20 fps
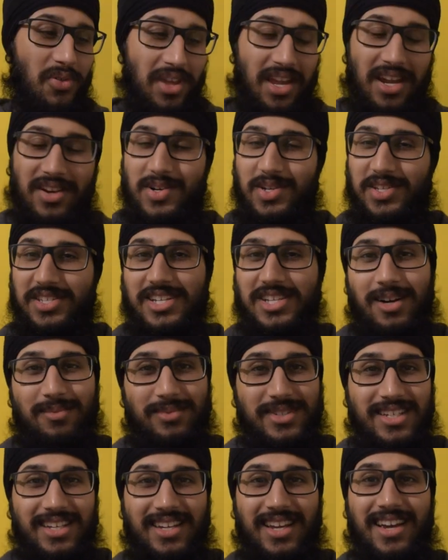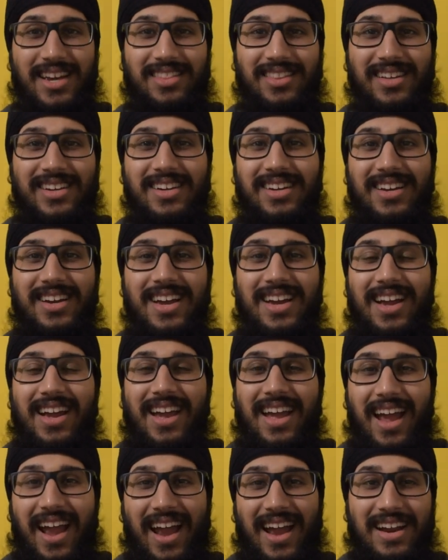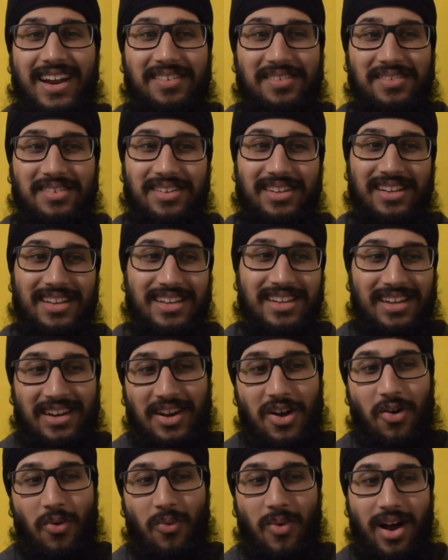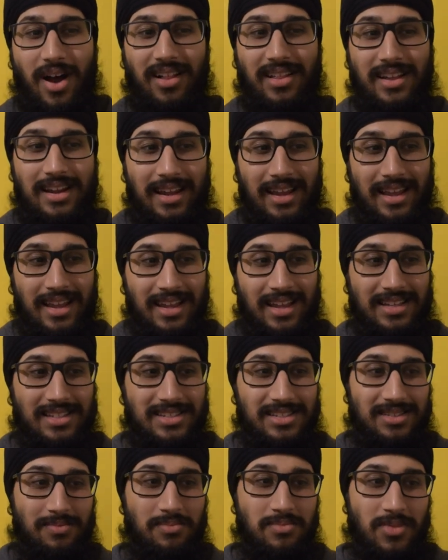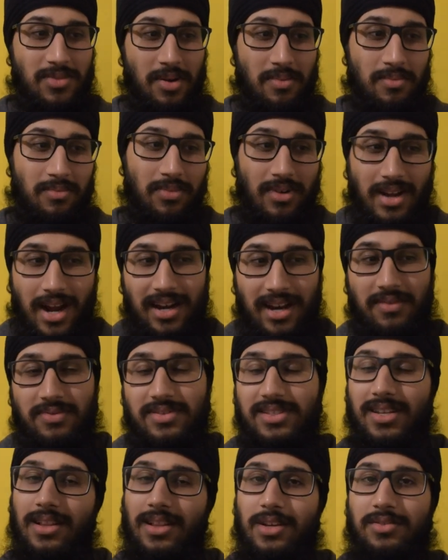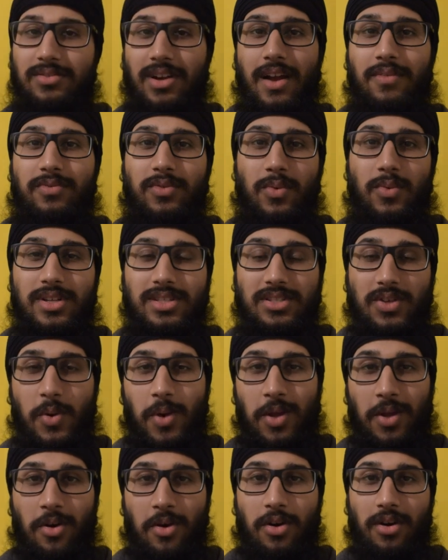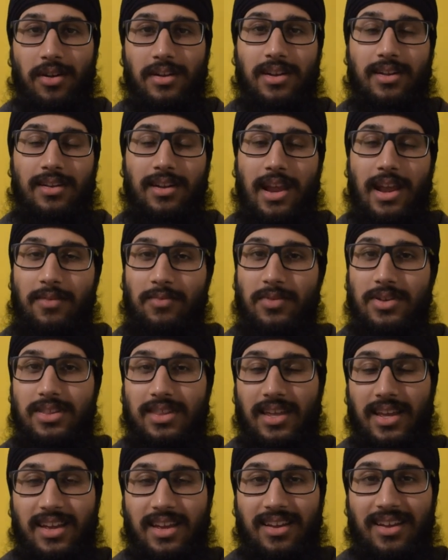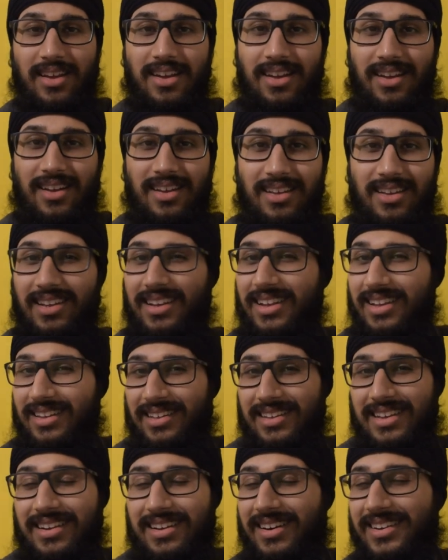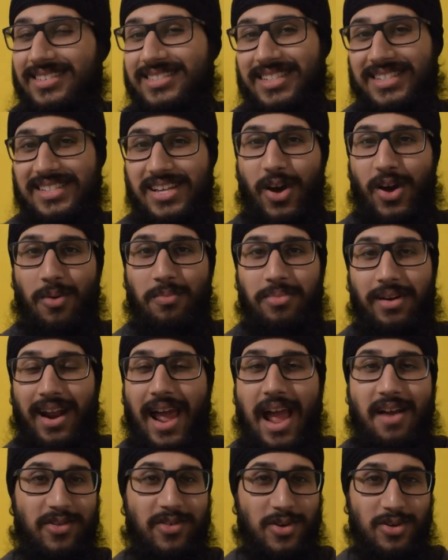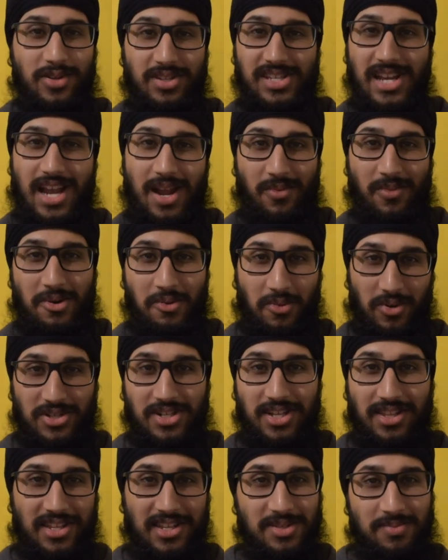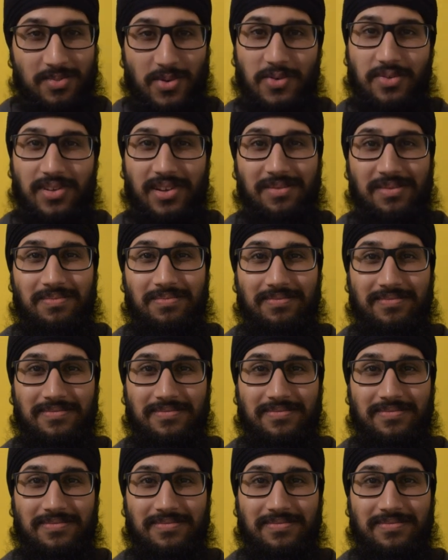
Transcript: the heroes come together, and you know, while it's the kind of telegraph to what's going on and everything, you can't just help but have a good time when watching this movie.